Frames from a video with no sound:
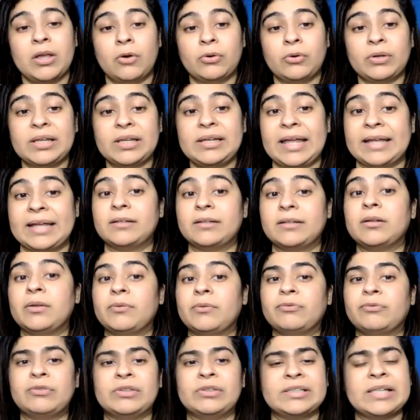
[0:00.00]
Okay, like
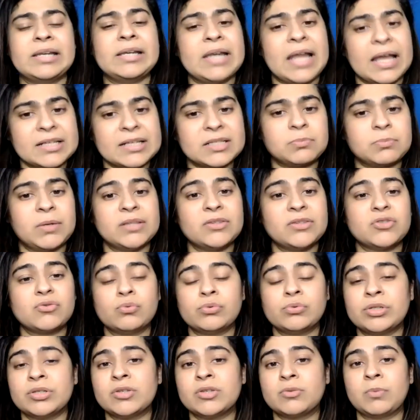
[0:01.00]
till last month,
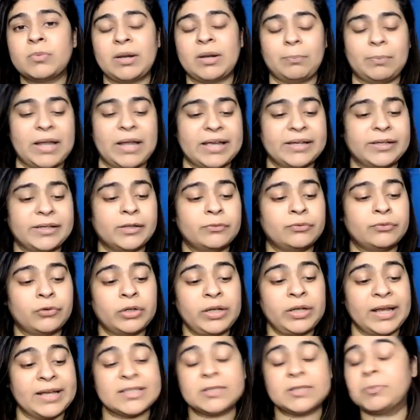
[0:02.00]
students were applying in
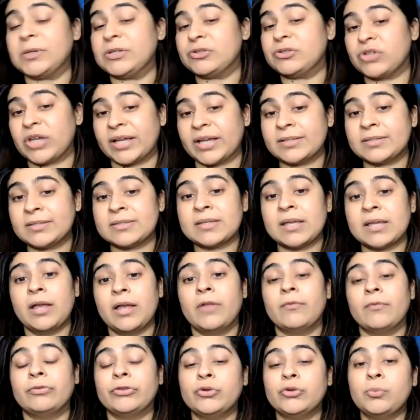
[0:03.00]
for SPJain's
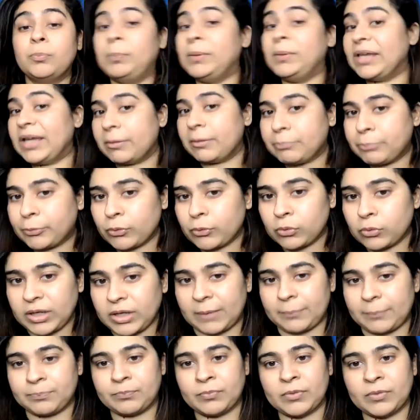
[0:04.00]
new BM
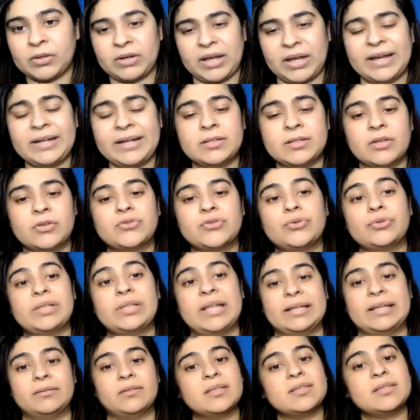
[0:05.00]
program, right? So
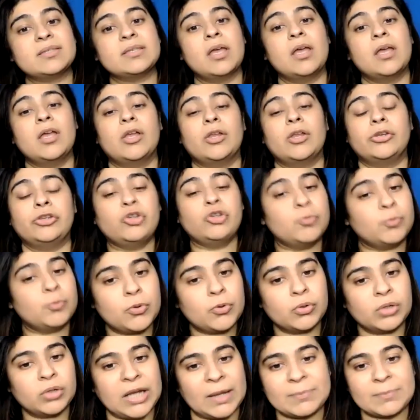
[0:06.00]
like this, new
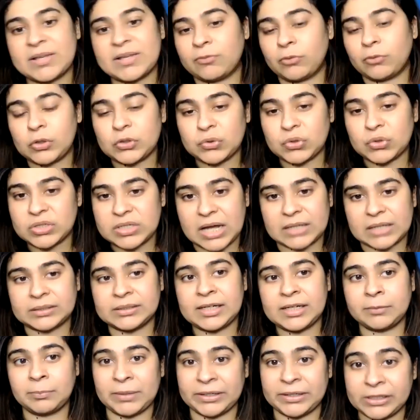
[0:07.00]
programs have also
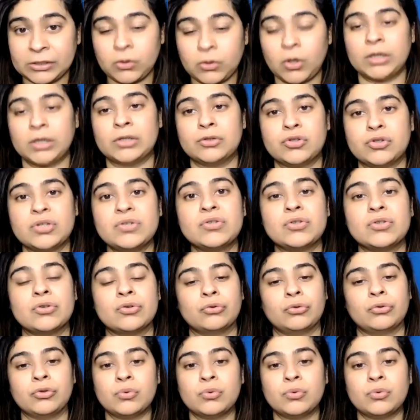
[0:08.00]
started at many colleges.